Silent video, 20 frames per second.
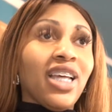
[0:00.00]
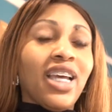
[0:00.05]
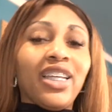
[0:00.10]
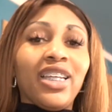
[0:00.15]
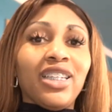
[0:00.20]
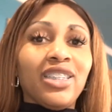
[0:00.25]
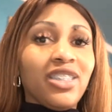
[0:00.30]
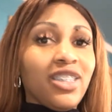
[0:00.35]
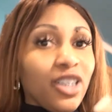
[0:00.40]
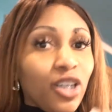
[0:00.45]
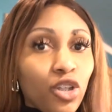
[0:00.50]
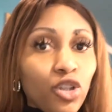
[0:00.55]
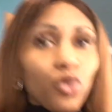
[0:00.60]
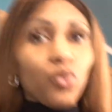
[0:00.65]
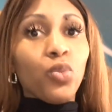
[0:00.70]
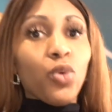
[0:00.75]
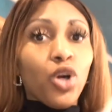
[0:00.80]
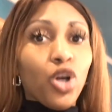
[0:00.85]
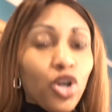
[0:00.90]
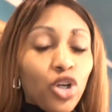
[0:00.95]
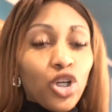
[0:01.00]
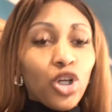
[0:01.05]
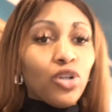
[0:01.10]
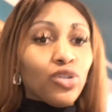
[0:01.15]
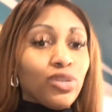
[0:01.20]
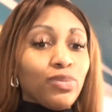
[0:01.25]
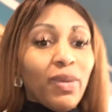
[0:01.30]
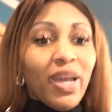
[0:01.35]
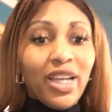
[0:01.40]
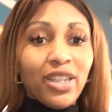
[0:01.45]
Like, until the world
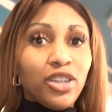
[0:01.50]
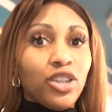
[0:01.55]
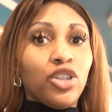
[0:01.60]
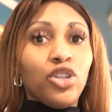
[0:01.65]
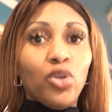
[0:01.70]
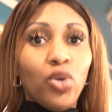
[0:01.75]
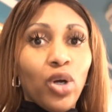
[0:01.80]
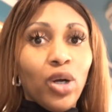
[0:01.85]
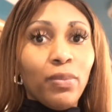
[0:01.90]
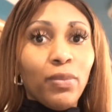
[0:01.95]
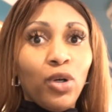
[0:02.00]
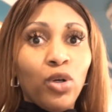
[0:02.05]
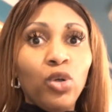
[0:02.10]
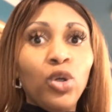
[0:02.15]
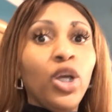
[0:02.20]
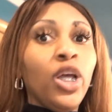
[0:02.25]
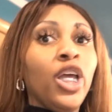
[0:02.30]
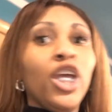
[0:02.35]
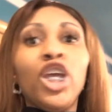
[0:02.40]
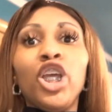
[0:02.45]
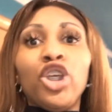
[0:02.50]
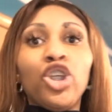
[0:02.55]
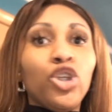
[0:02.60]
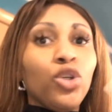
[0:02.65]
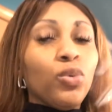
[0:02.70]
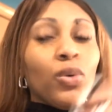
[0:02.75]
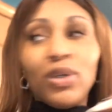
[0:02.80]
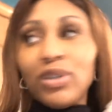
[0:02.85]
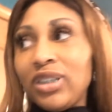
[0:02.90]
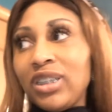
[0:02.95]
goes back to normal,
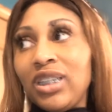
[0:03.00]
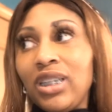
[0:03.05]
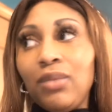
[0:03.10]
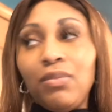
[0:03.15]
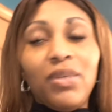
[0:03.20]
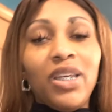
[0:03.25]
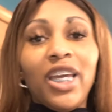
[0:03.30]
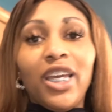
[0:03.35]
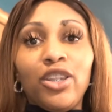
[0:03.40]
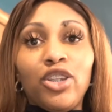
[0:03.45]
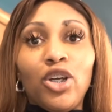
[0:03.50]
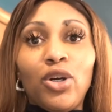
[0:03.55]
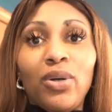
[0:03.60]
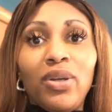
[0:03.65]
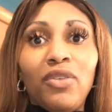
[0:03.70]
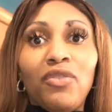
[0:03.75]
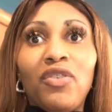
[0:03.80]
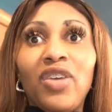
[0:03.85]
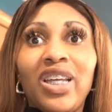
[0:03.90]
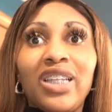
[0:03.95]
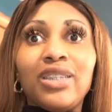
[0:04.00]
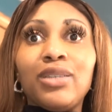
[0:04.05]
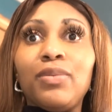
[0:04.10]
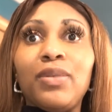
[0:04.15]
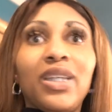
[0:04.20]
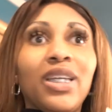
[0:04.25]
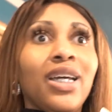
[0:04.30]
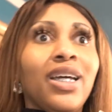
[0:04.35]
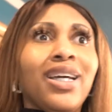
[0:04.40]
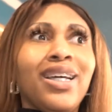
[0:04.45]
you won't see me at no events
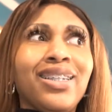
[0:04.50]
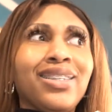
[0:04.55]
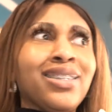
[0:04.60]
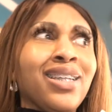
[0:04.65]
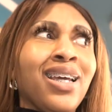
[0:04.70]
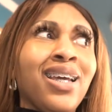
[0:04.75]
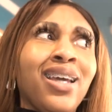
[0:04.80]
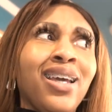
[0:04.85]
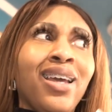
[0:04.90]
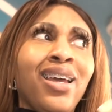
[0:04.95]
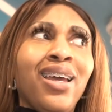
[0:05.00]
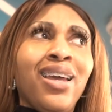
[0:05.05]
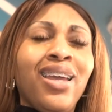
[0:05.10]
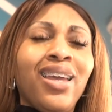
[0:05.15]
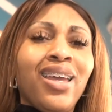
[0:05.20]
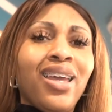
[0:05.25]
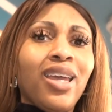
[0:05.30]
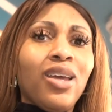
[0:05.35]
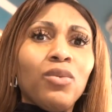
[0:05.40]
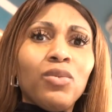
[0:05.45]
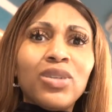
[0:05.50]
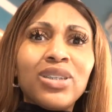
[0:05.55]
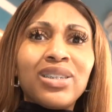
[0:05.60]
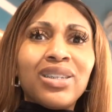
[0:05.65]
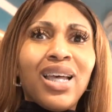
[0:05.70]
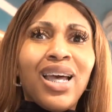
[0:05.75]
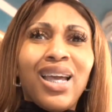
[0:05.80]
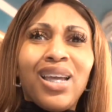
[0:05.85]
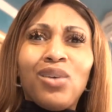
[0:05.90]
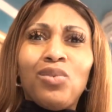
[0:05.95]
because... It was
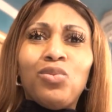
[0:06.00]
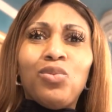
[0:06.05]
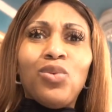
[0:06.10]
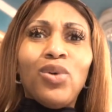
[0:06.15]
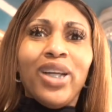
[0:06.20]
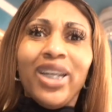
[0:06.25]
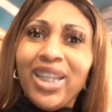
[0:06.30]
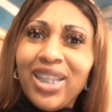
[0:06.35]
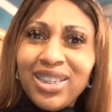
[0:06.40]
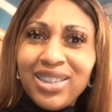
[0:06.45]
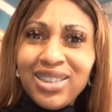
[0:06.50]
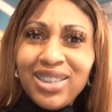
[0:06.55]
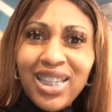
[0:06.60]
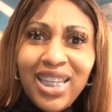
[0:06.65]
like, what is